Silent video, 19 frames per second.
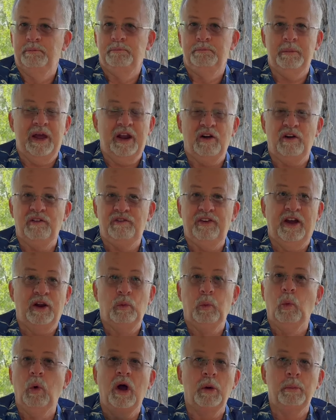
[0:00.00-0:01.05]
Matter of
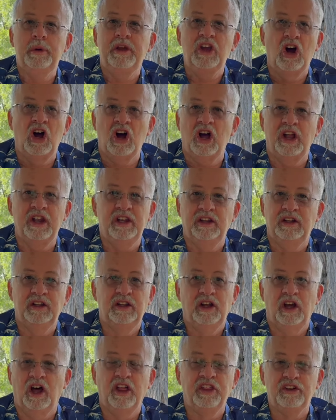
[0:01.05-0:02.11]
fact, well beyond
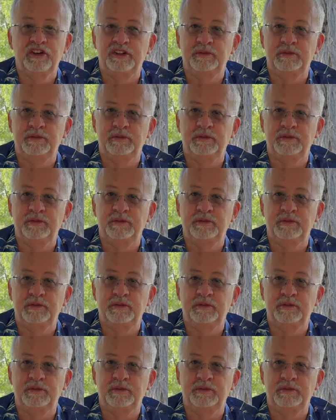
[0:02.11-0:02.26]
other